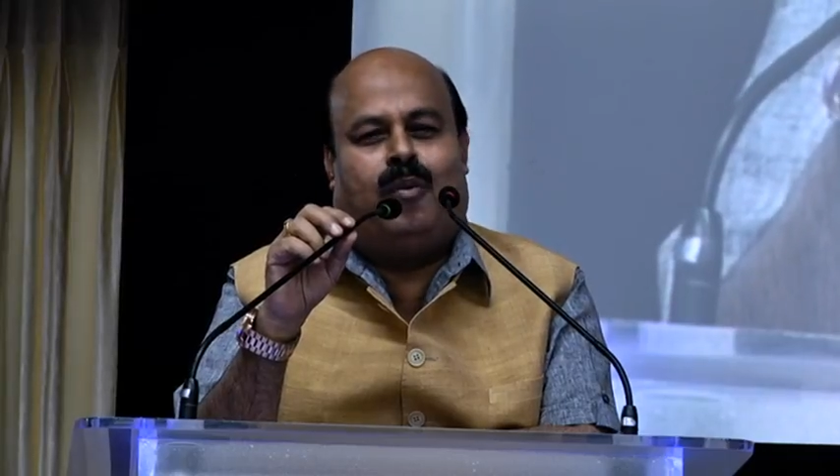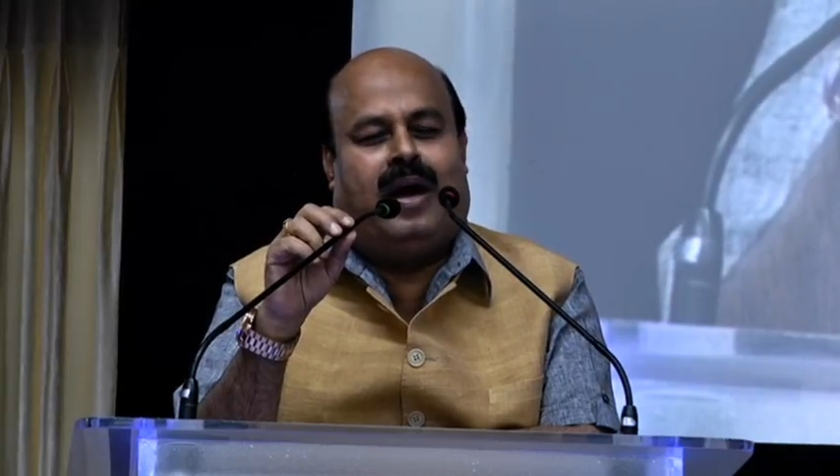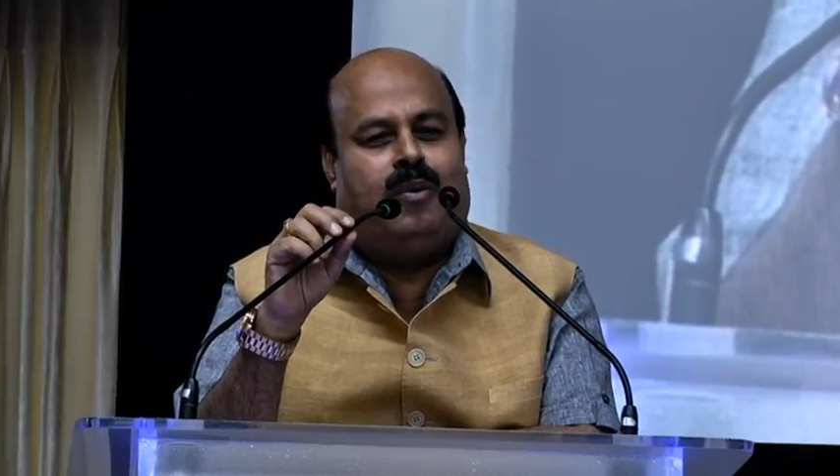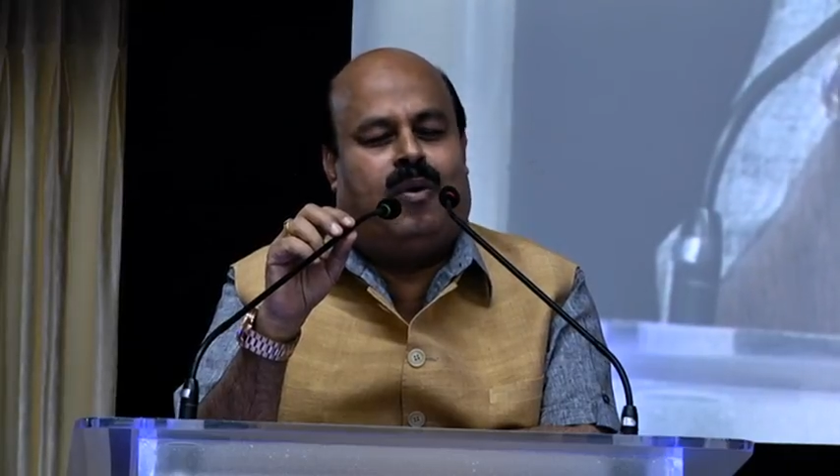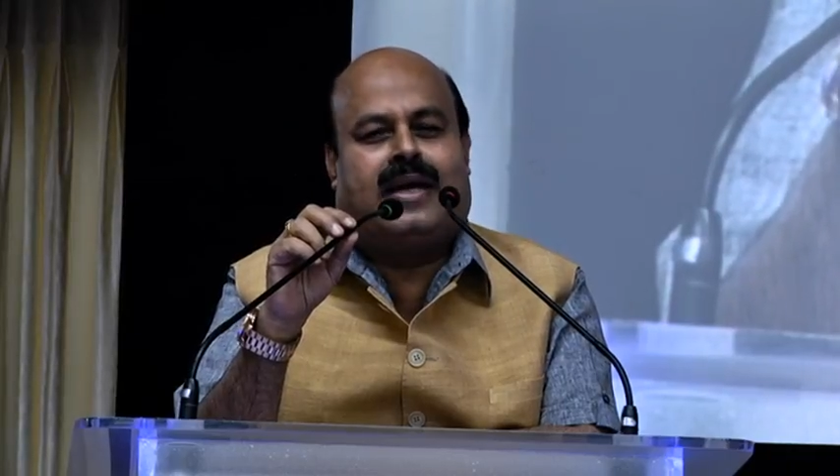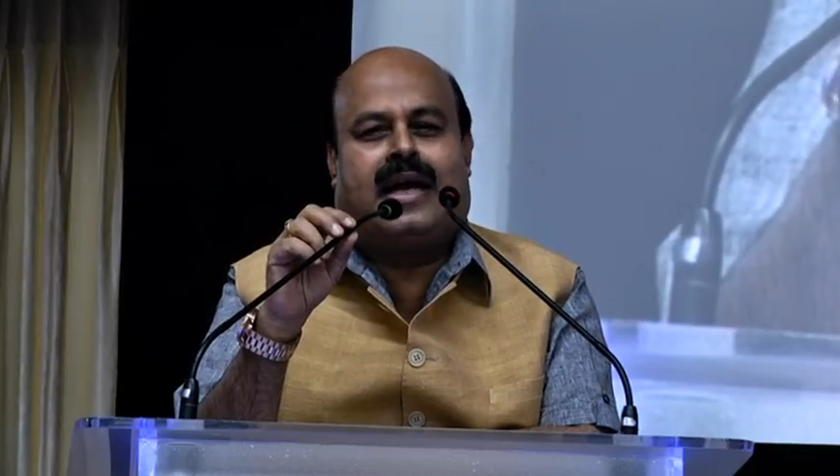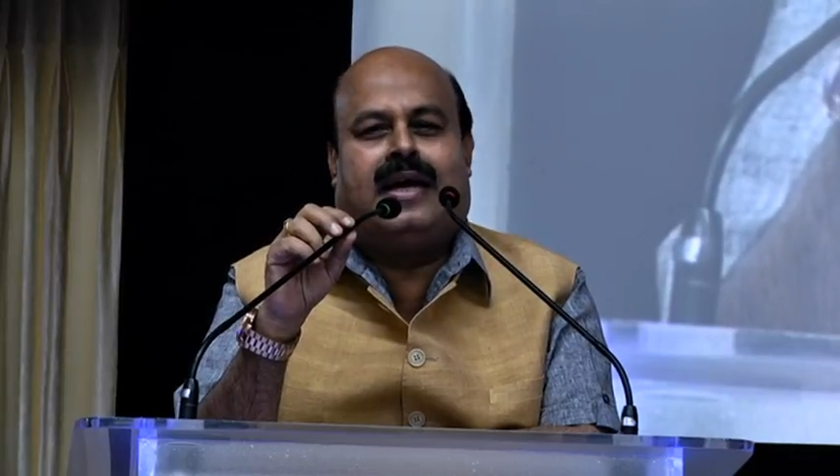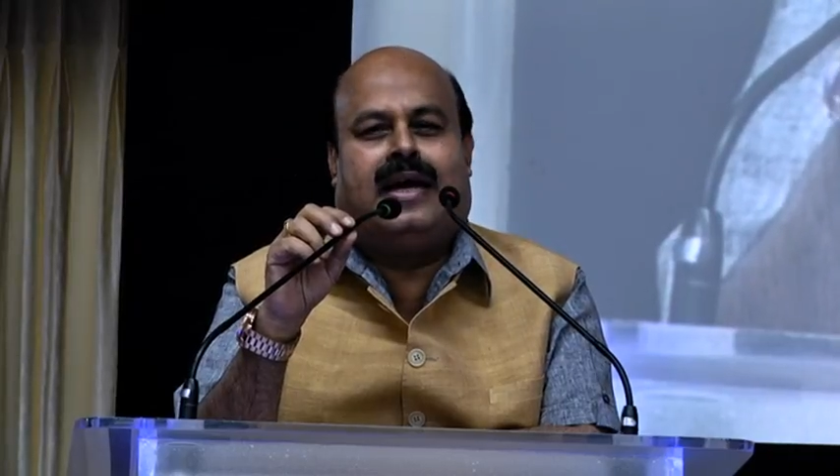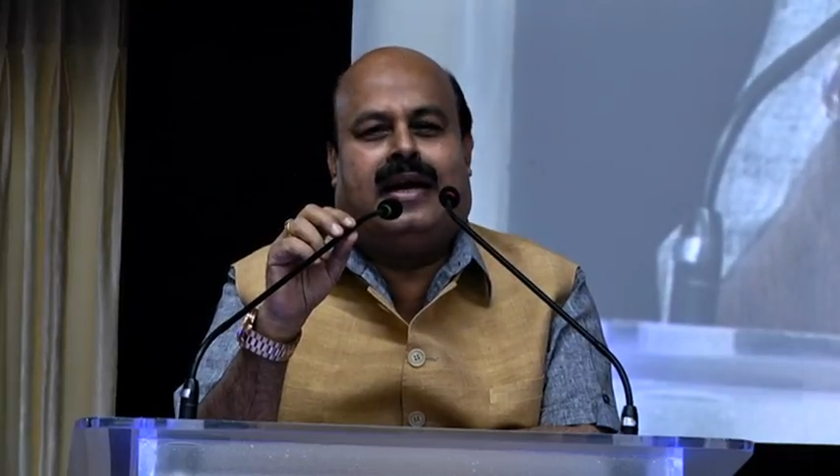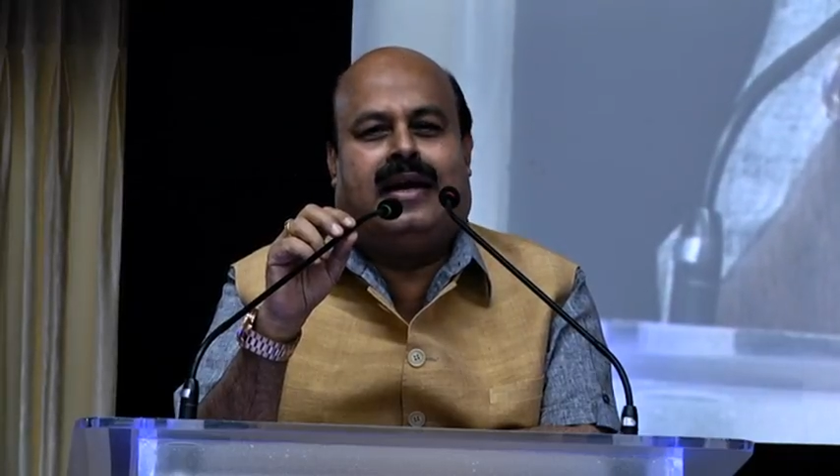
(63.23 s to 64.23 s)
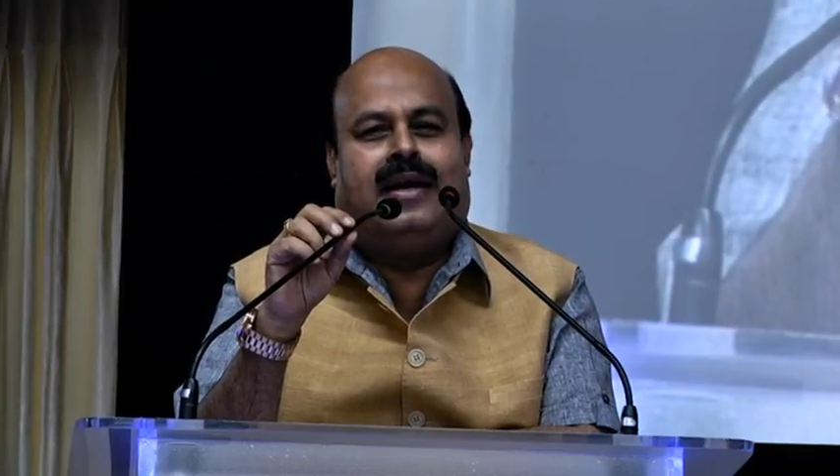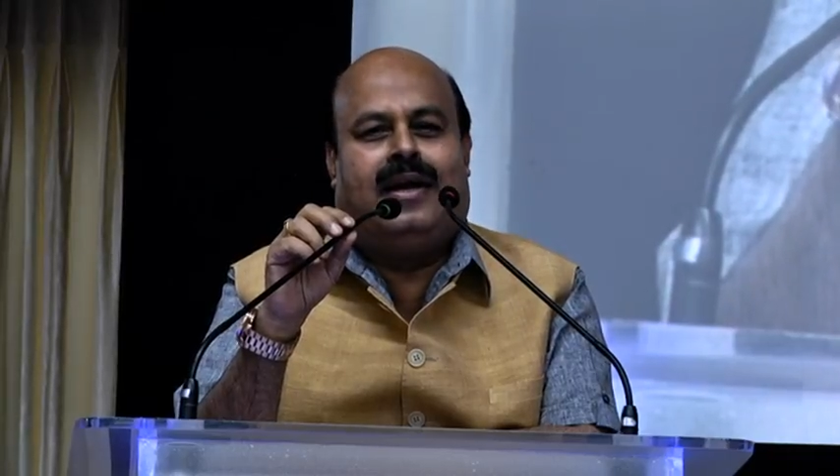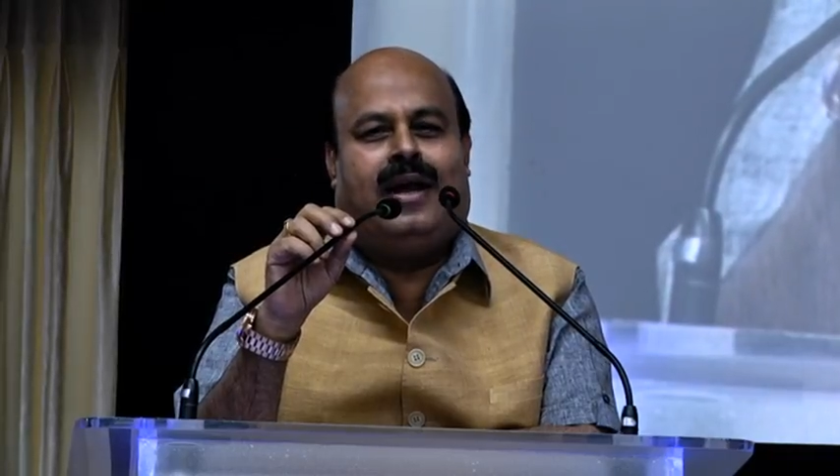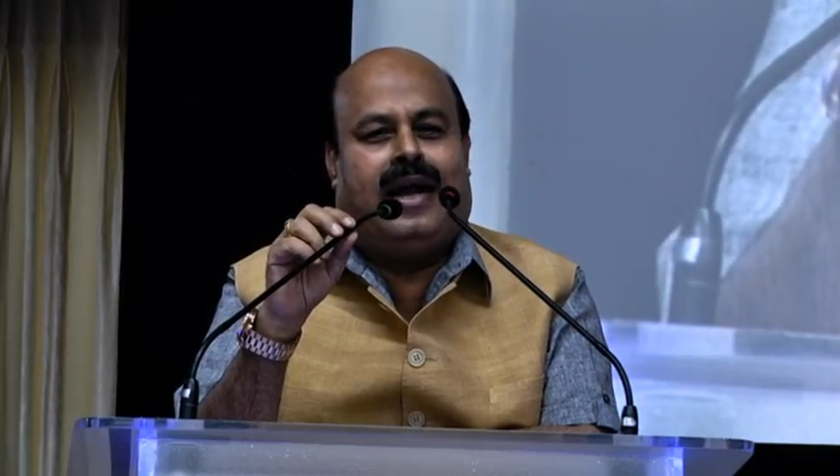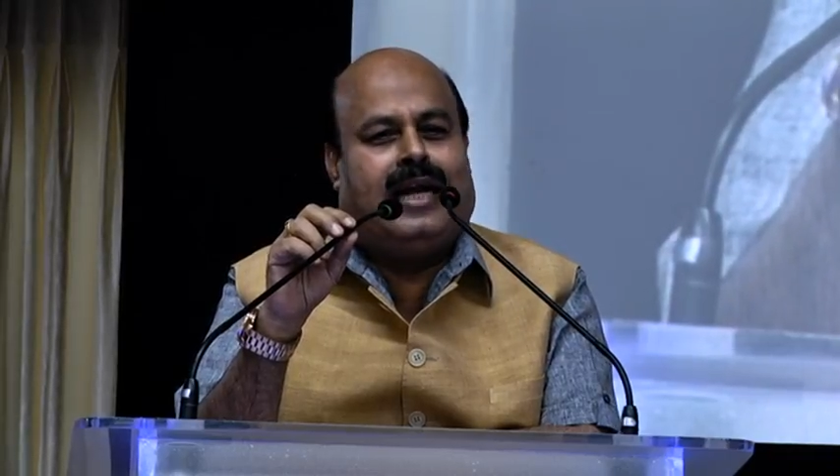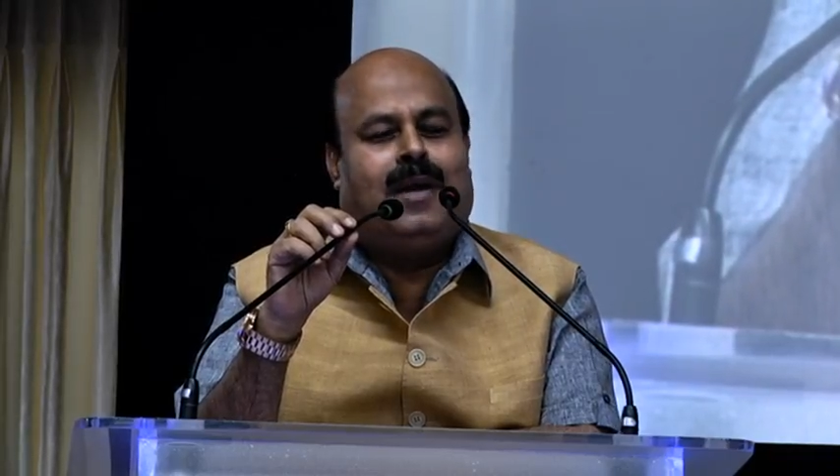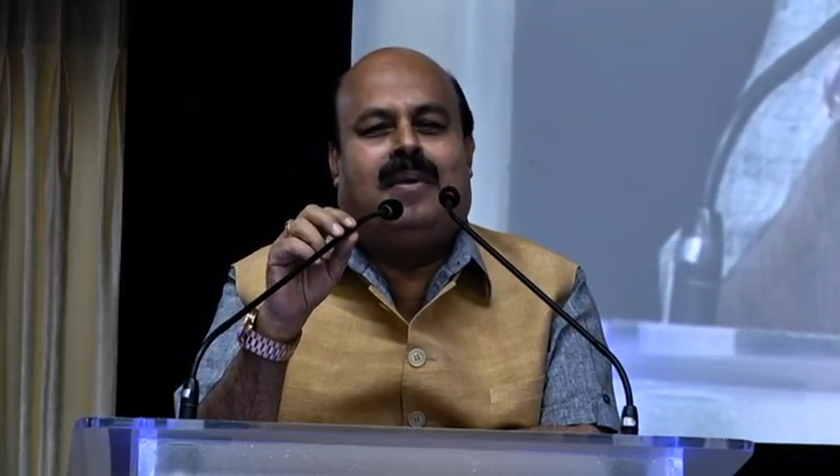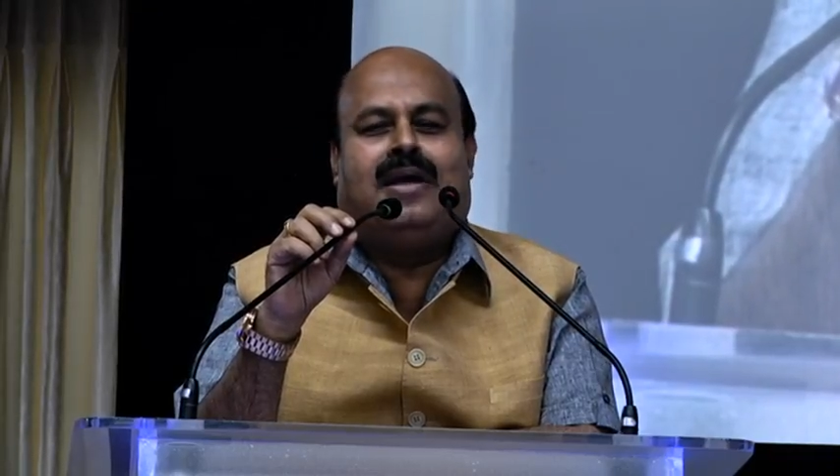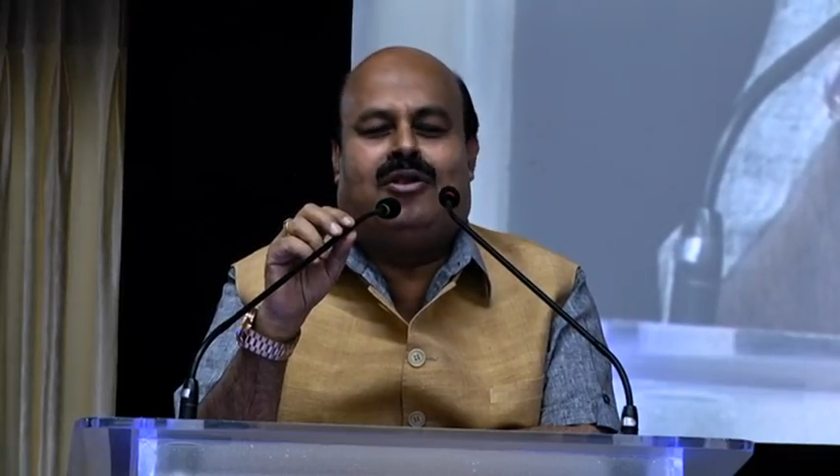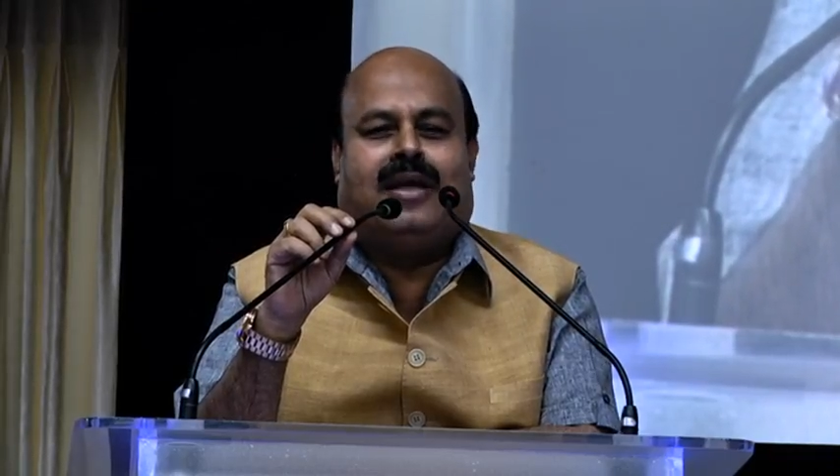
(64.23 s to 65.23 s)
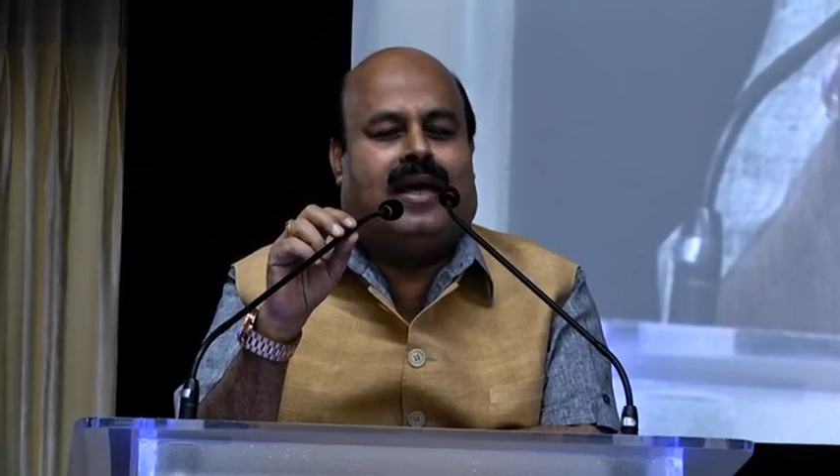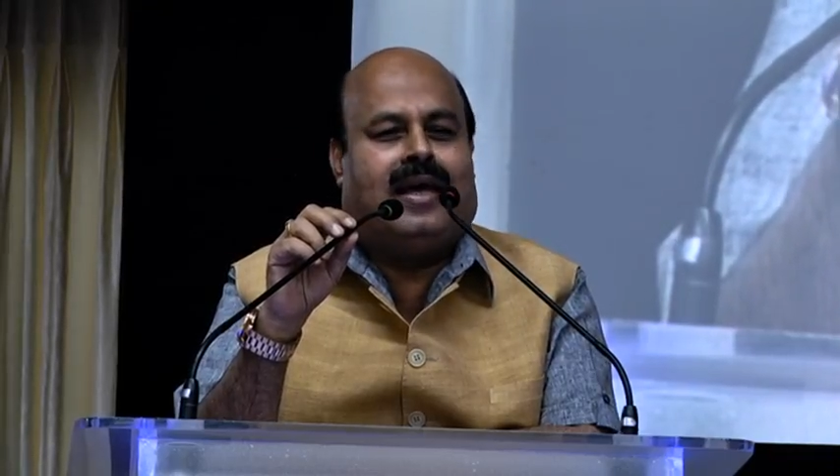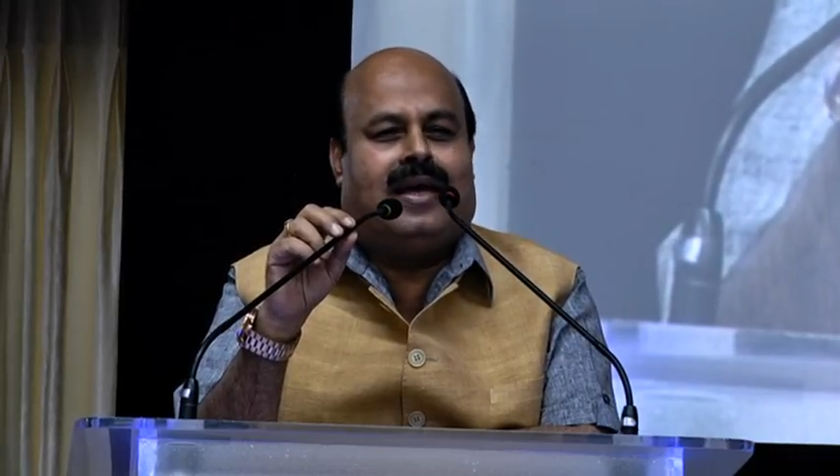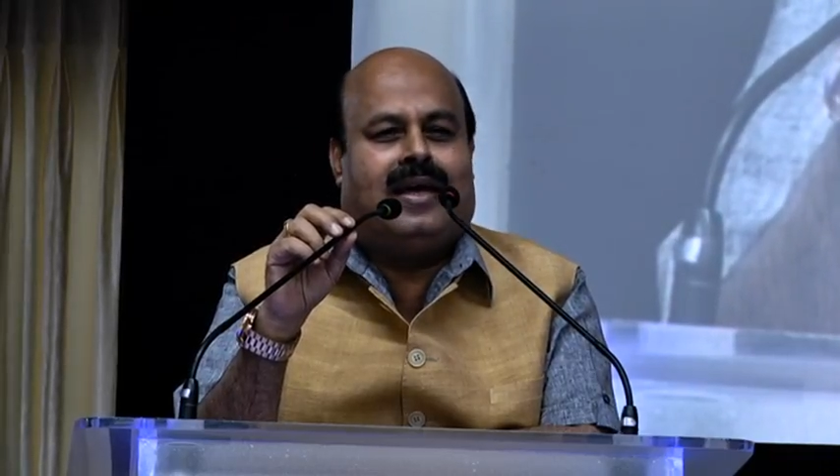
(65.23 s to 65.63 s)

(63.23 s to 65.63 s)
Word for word: while working in NTPC,